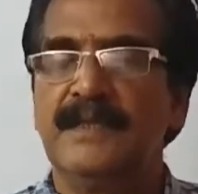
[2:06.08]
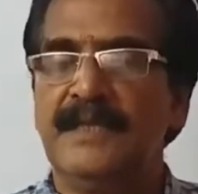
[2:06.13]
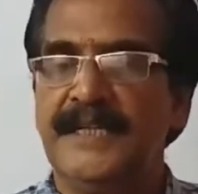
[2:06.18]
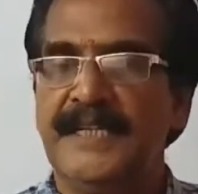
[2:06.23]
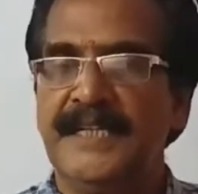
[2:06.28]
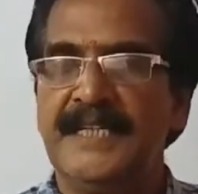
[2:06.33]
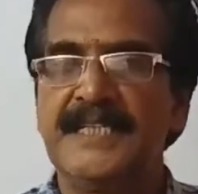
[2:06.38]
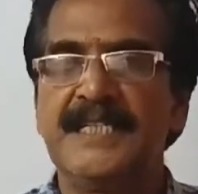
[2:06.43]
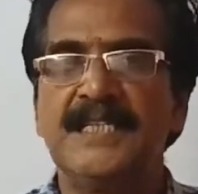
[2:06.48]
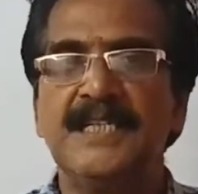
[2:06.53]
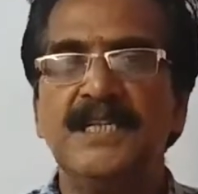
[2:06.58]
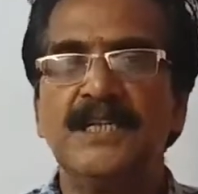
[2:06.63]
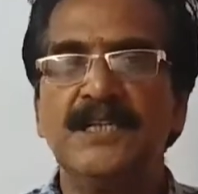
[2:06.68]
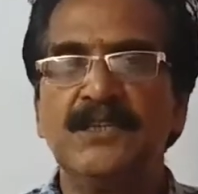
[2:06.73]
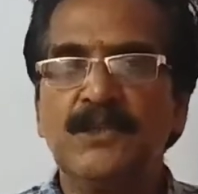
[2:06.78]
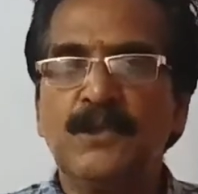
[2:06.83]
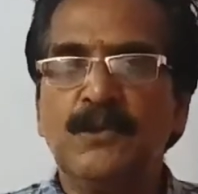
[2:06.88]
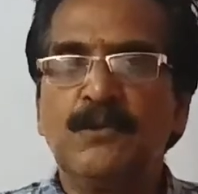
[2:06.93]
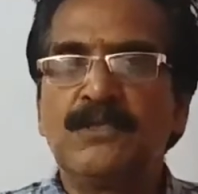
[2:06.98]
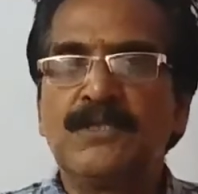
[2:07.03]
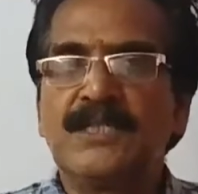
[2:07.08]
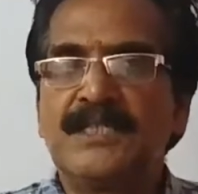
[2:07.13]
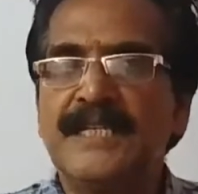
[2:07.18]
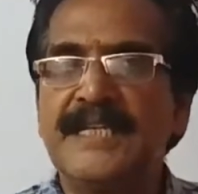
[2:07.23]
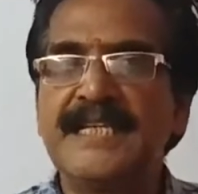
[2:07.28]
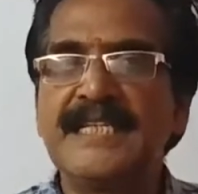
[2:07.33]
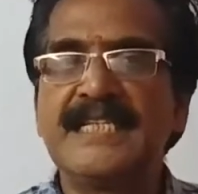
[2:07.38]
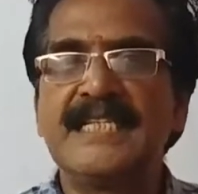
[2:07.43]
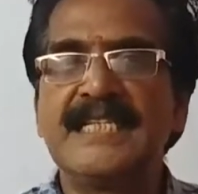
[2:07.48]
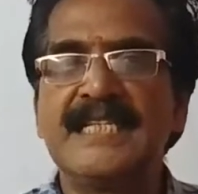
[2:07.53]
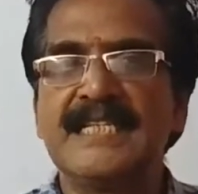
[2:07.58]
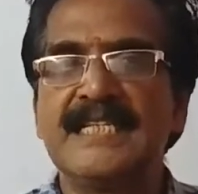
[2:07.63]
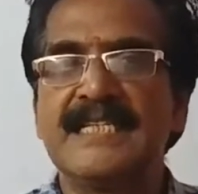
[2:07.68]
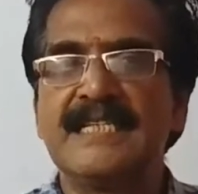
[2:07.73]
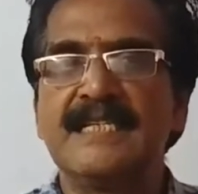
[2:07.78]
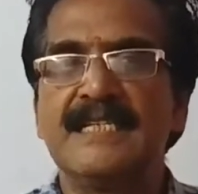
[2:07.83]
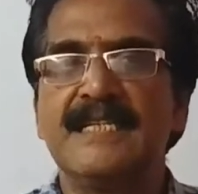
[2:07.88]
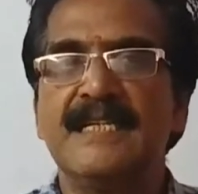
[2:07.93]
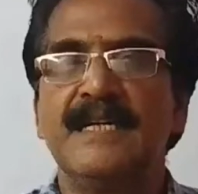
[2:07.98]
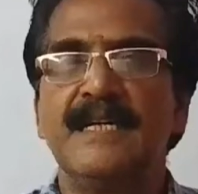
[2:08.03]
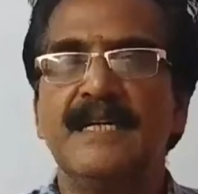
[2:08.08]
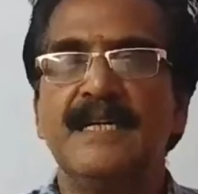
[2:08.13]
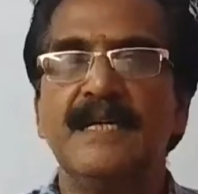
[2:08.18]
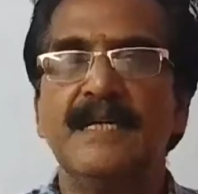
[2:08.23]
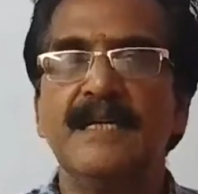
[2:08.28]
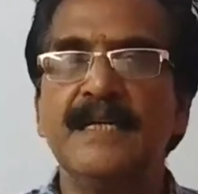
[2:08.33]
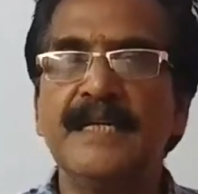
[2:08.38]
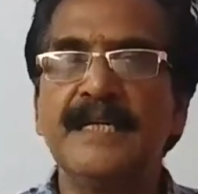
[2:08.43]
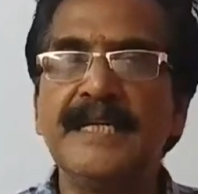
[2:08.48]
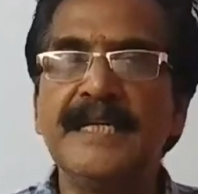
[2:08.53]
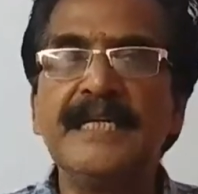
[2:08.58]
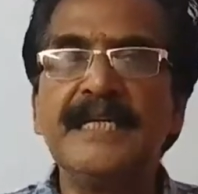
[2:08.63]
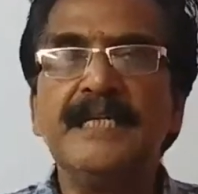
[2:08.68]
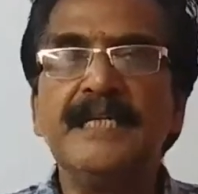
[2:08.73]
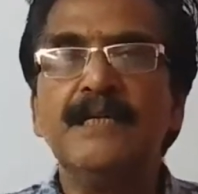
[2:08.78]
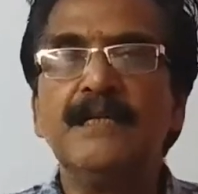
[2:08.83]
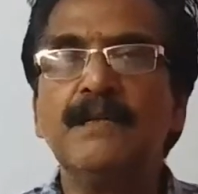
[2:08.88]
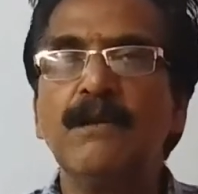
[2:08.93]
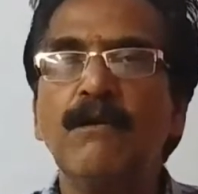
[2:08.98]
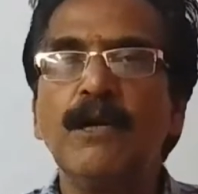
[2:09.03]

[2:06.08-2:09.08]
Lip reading: That is, those things need